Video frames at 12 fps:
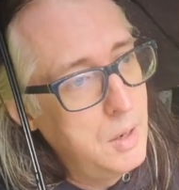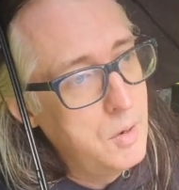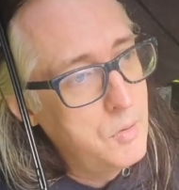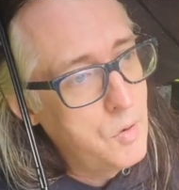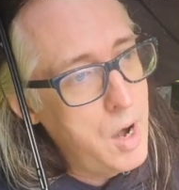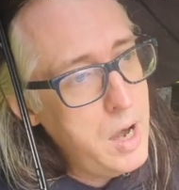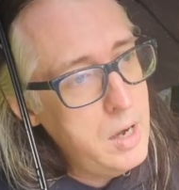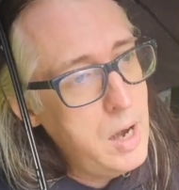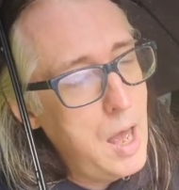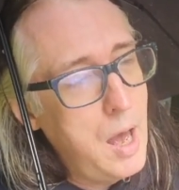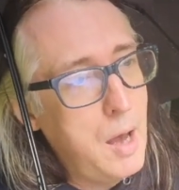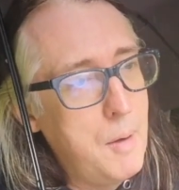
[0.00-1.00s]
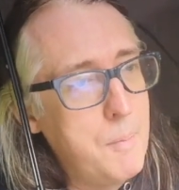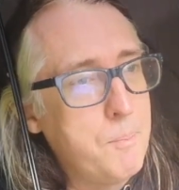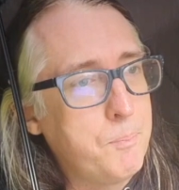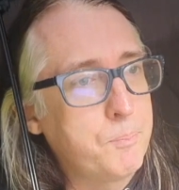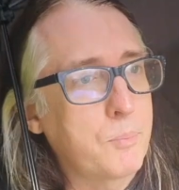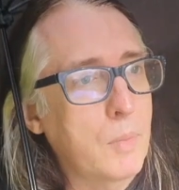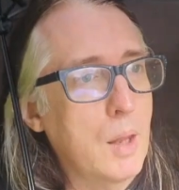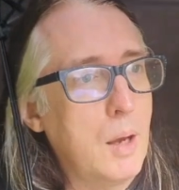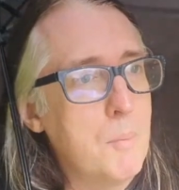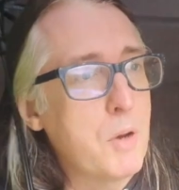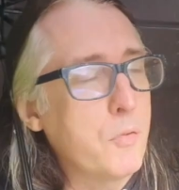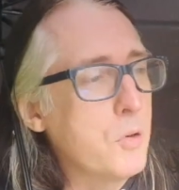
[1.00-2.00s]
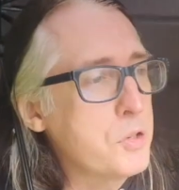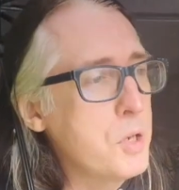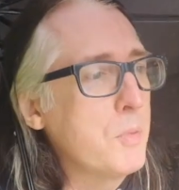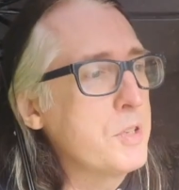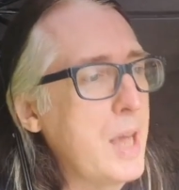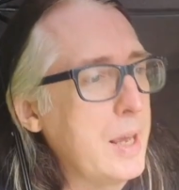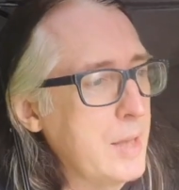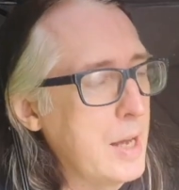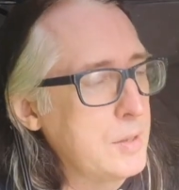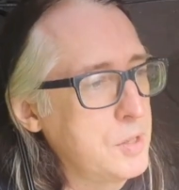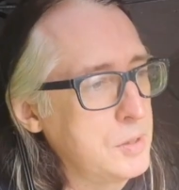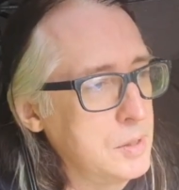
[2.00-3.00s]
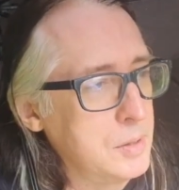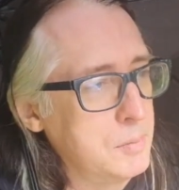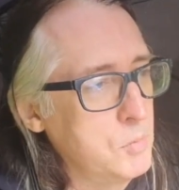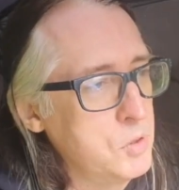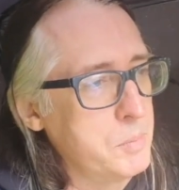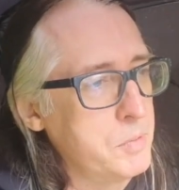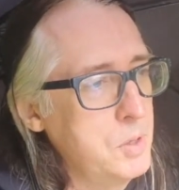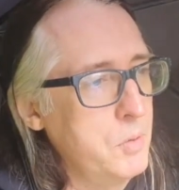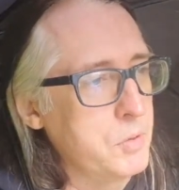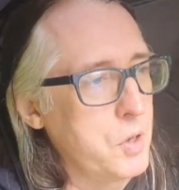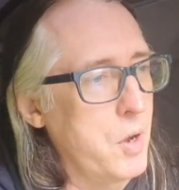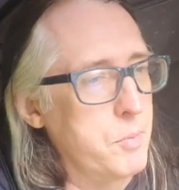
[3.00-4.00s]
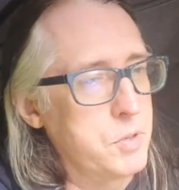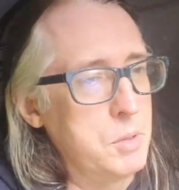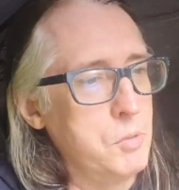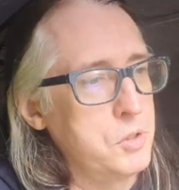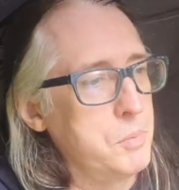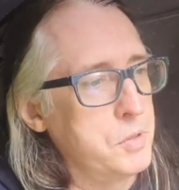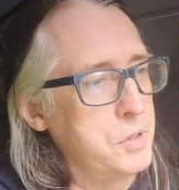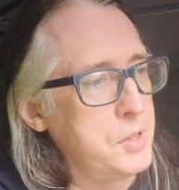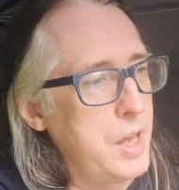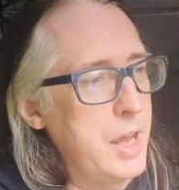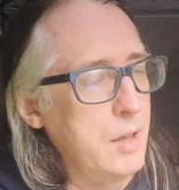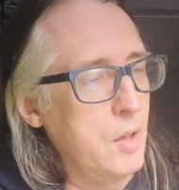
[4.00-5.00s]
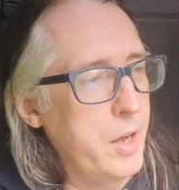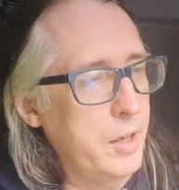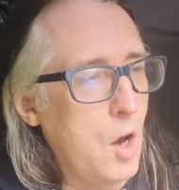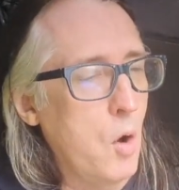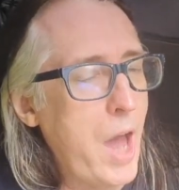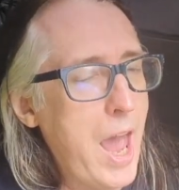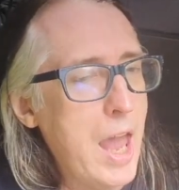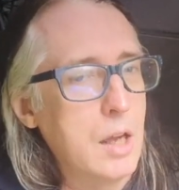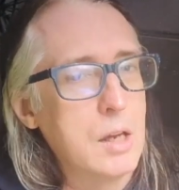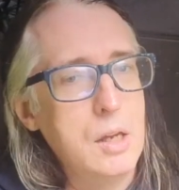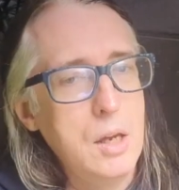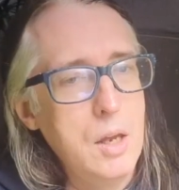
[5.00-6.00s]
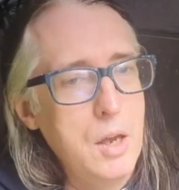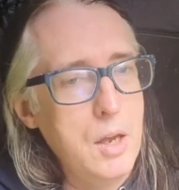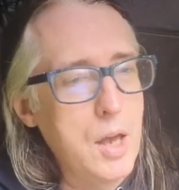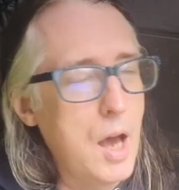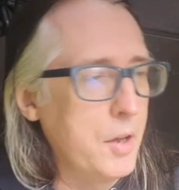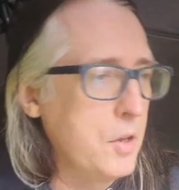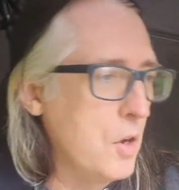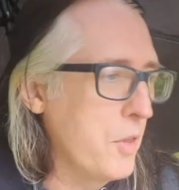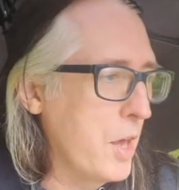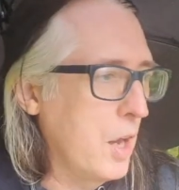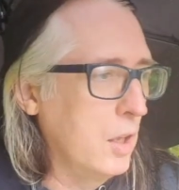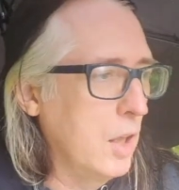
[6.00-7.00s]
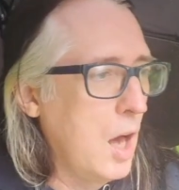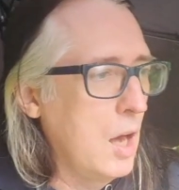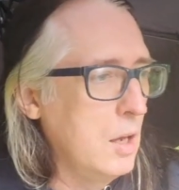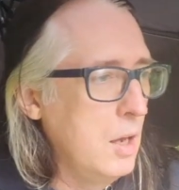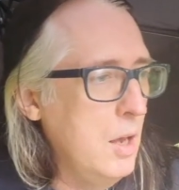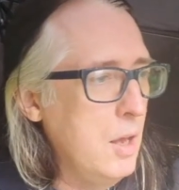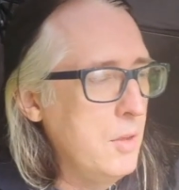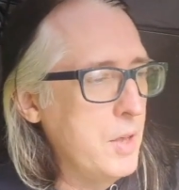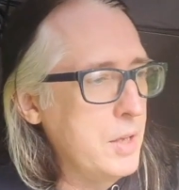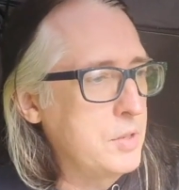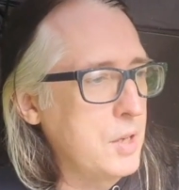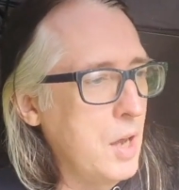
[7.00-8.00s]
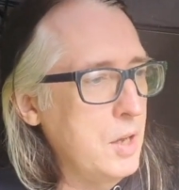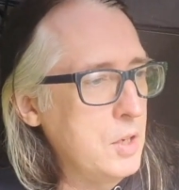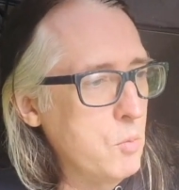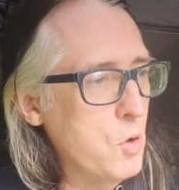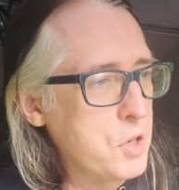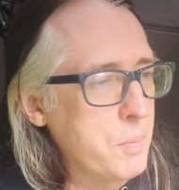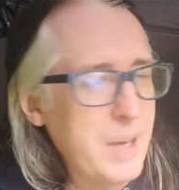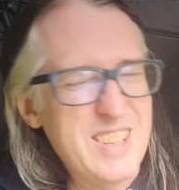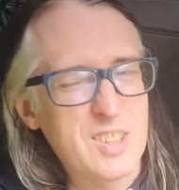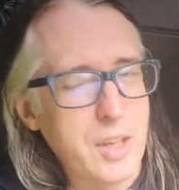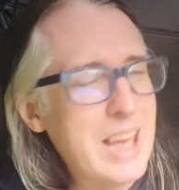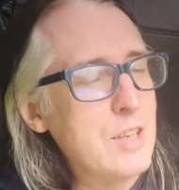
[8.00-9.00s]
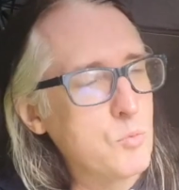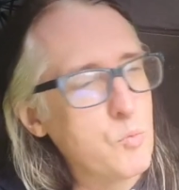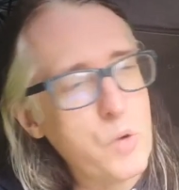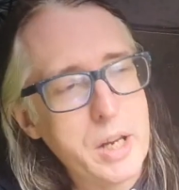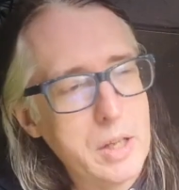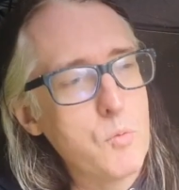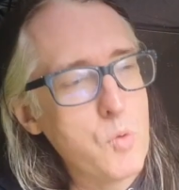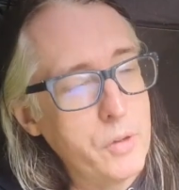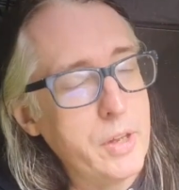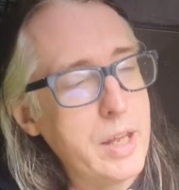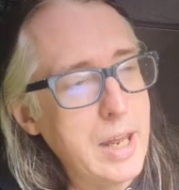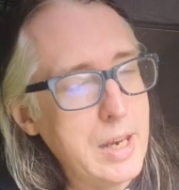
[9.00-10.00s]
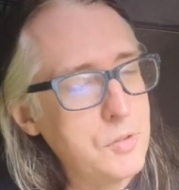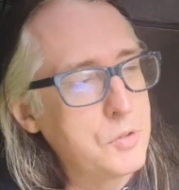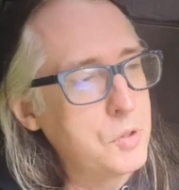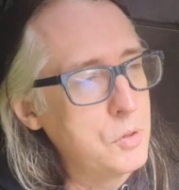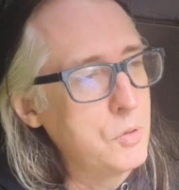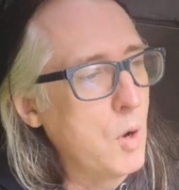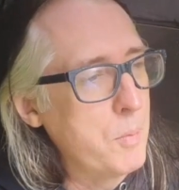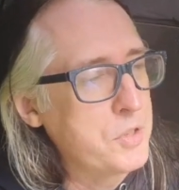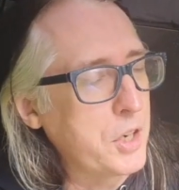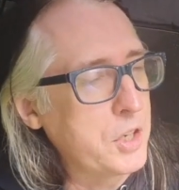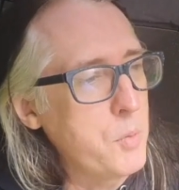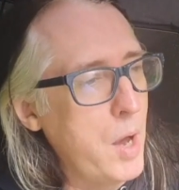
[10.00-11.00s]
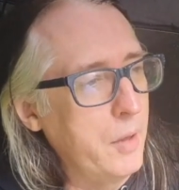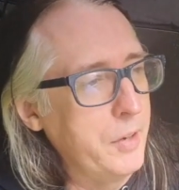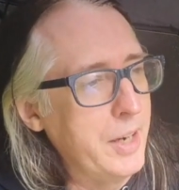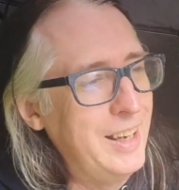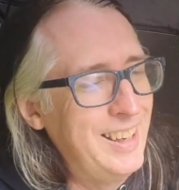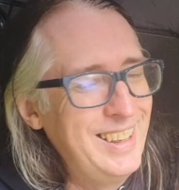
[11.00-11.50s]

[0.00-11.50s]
Right? But of course, no one's saying that to the Muslims. No one's going up to the Muslims and saying like, oh, hey, you know that Allah that you worship. He's really, really into homosexuality.